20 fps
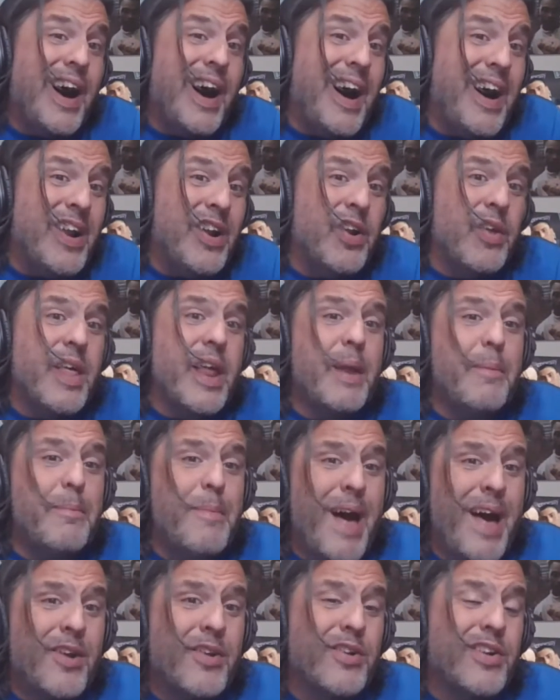I don't know that it
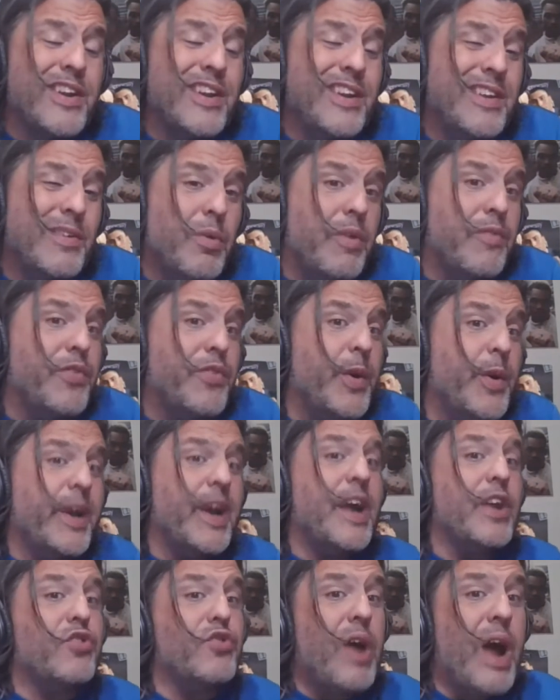mattered because when Fury
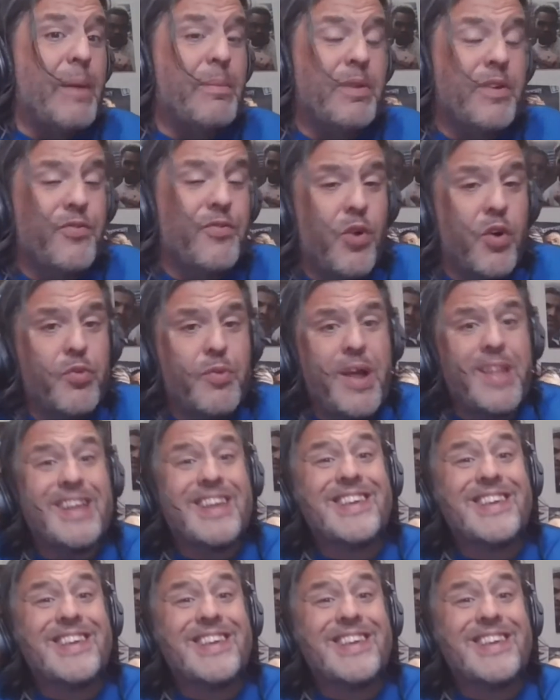got dropped in the fourth round,